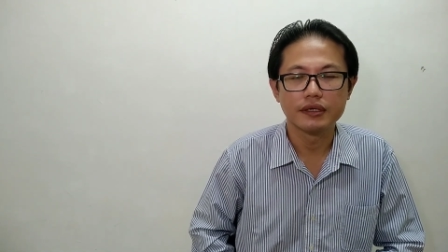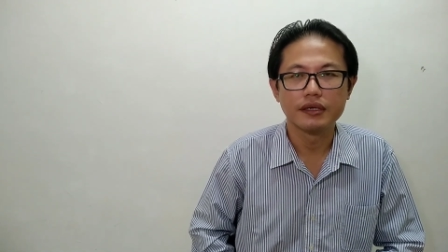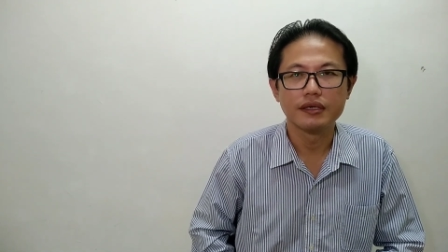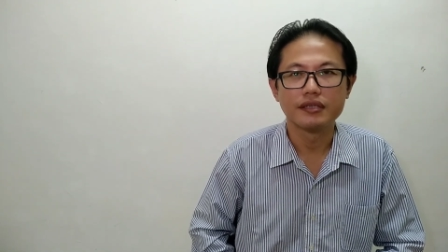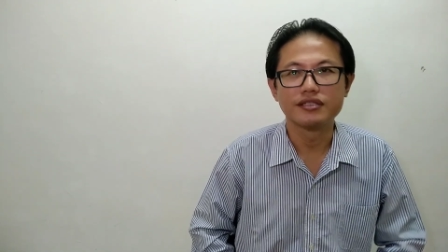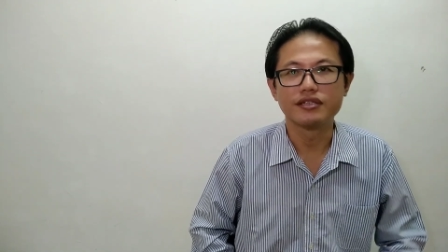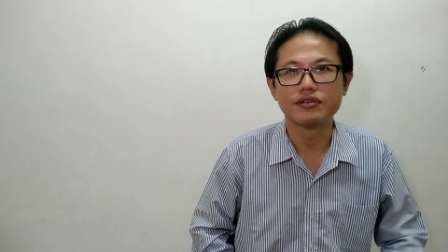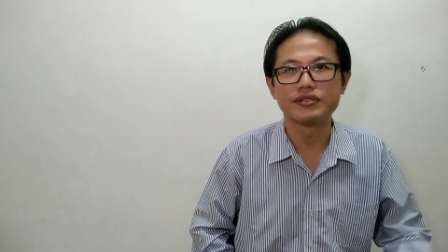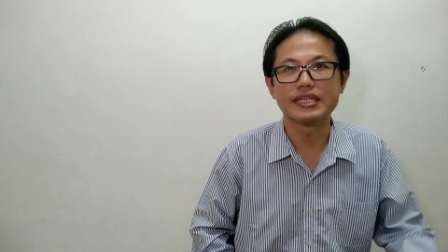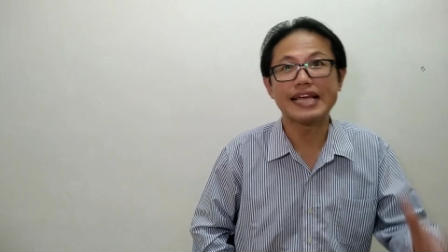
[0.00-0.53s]

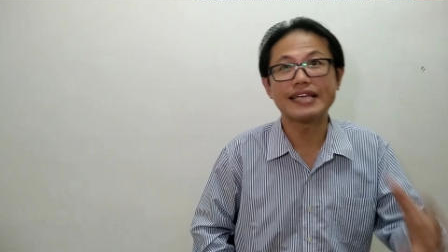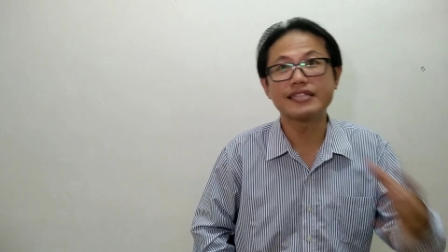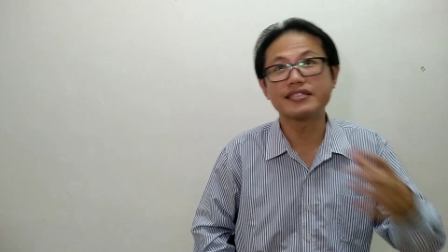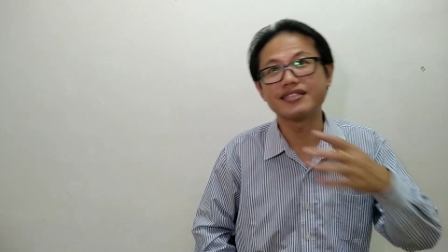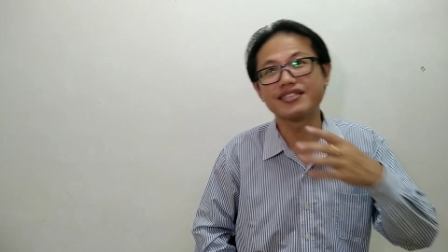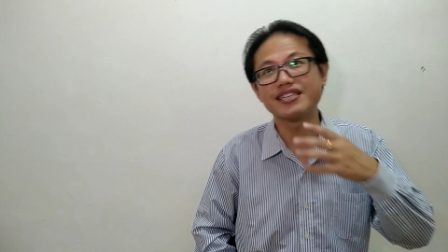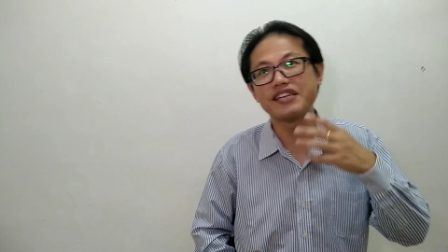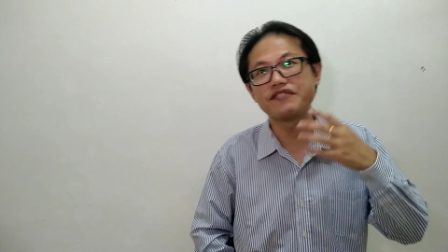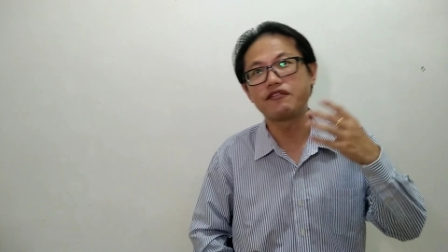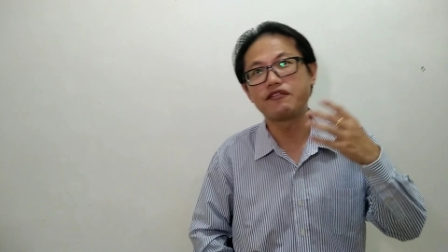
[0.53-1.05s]
So thanks
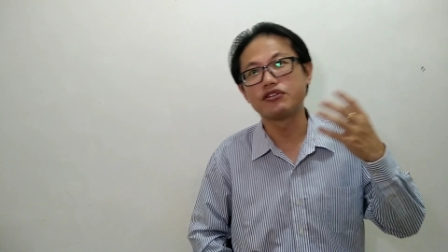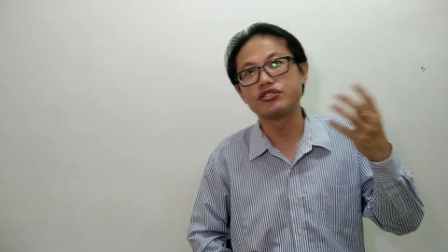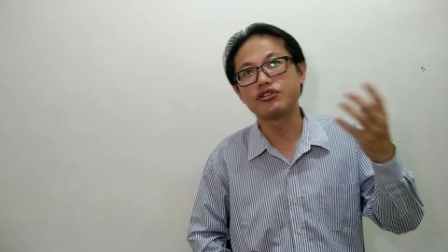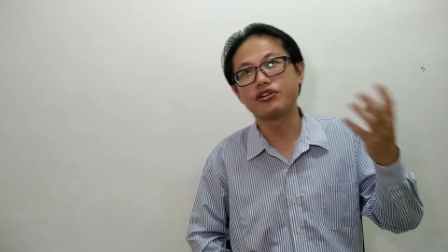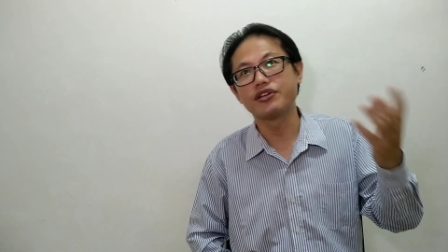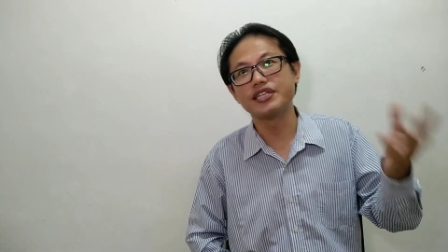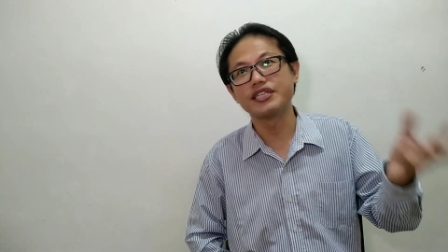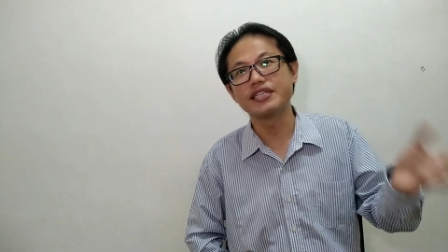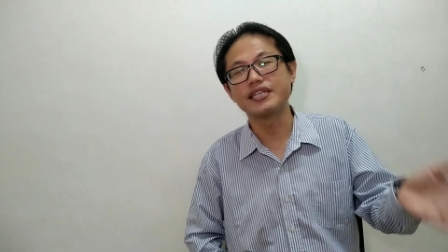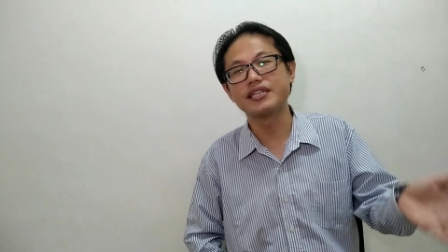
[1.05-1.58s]
again for
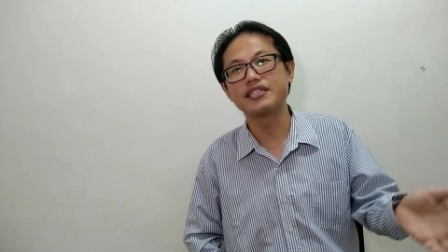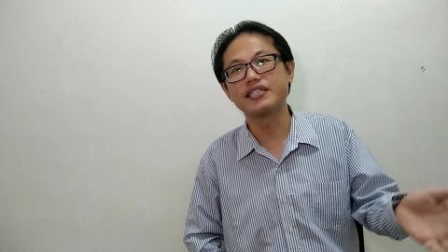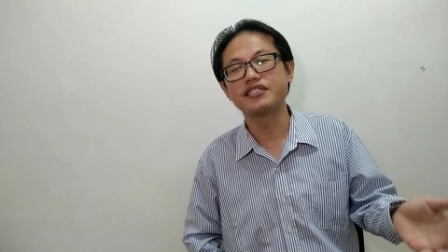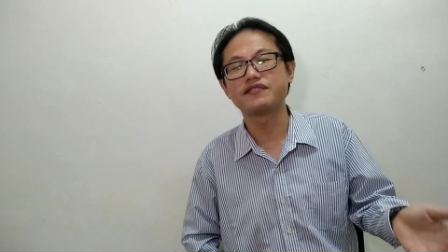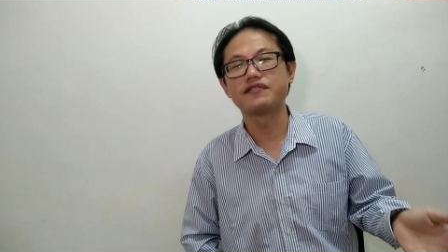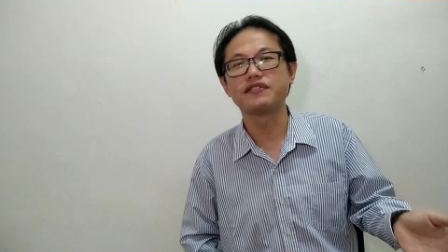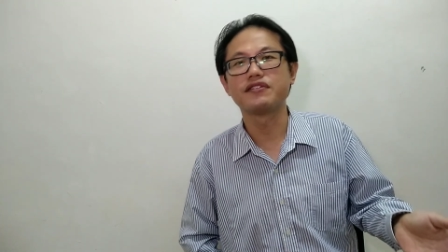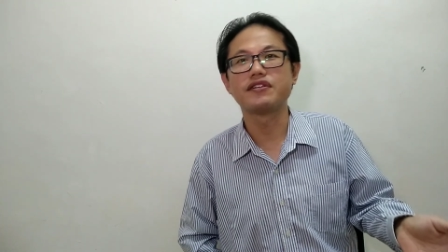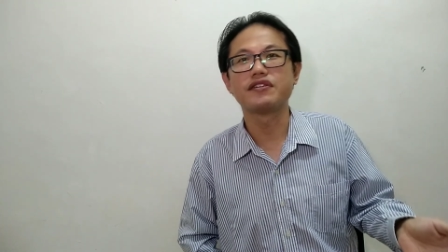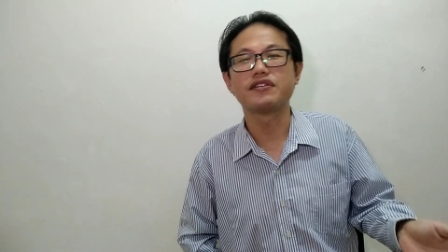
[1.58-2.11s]
joining us
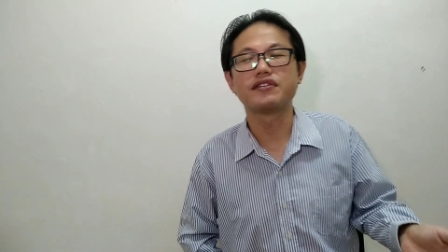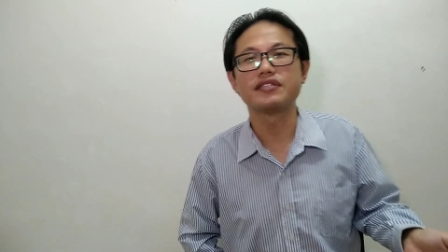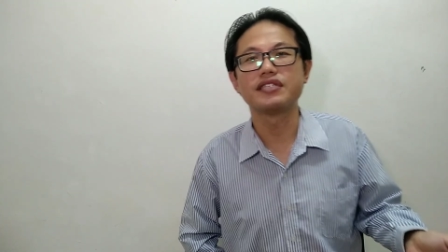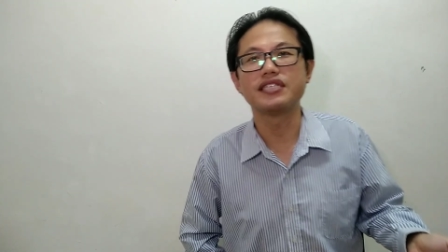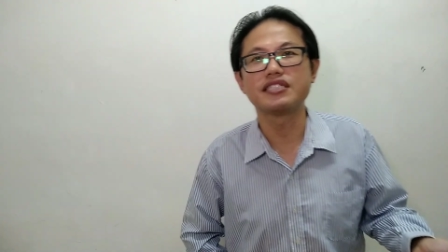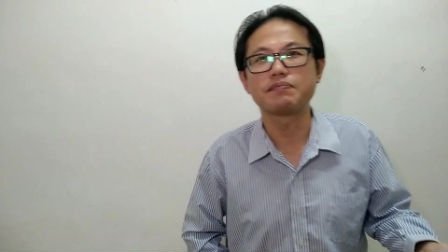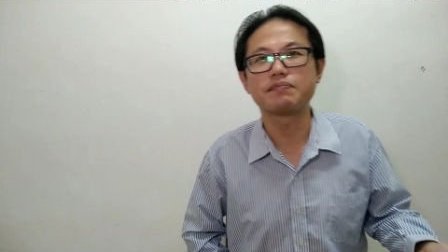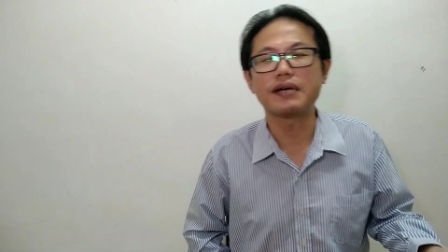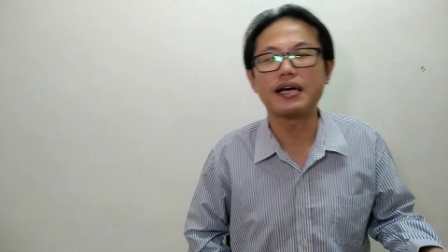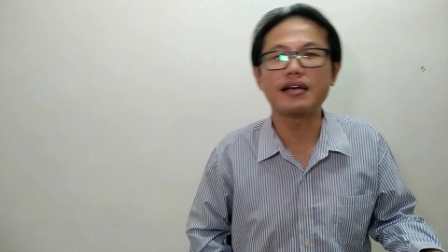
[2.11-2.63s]
for
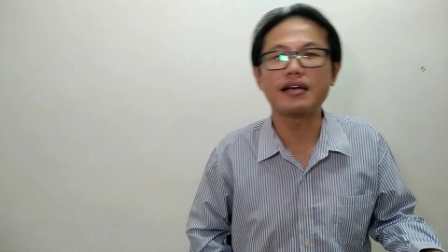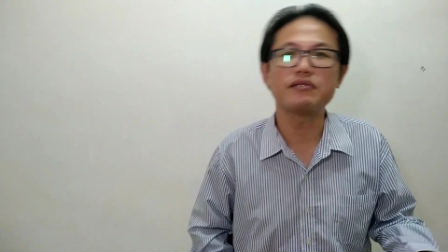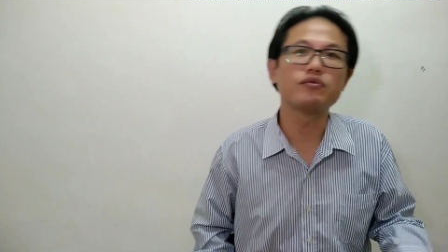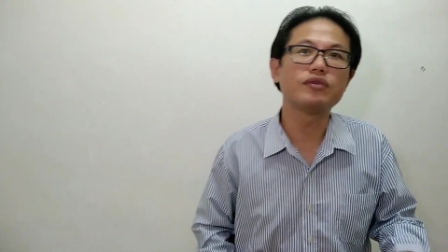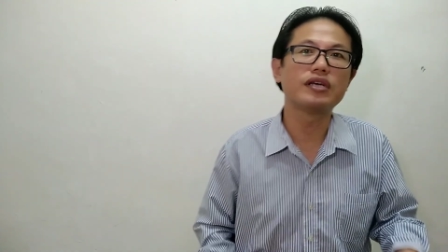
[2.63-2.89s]
this part.